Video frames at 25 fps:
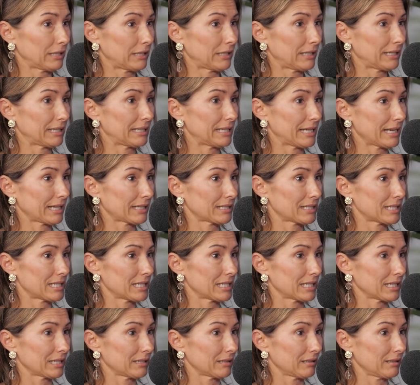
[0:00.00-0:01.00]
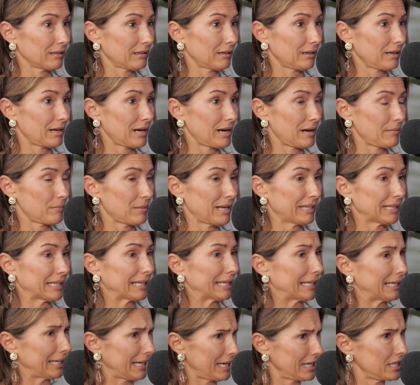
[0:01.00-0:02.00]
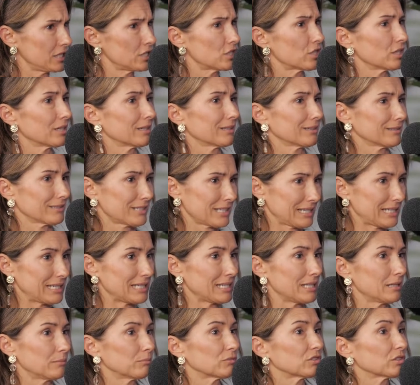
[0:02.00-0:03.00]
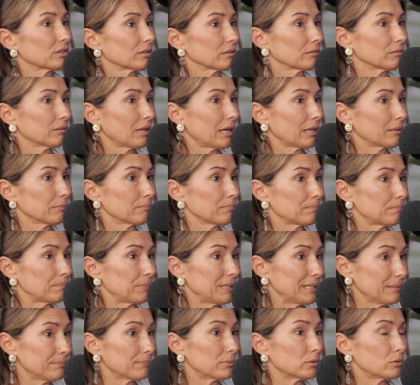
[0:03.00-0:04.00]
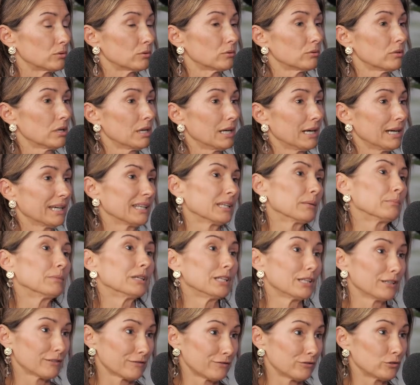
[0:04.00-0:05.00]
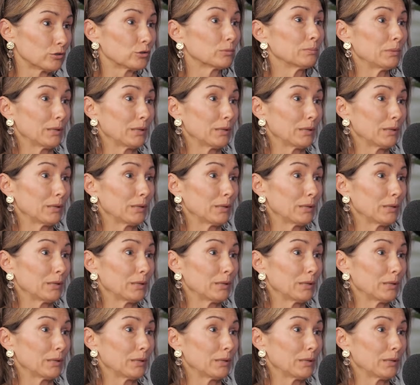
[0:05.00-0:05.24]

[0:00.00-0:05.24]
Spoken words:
connecting and engaging teams and people in a meaningful,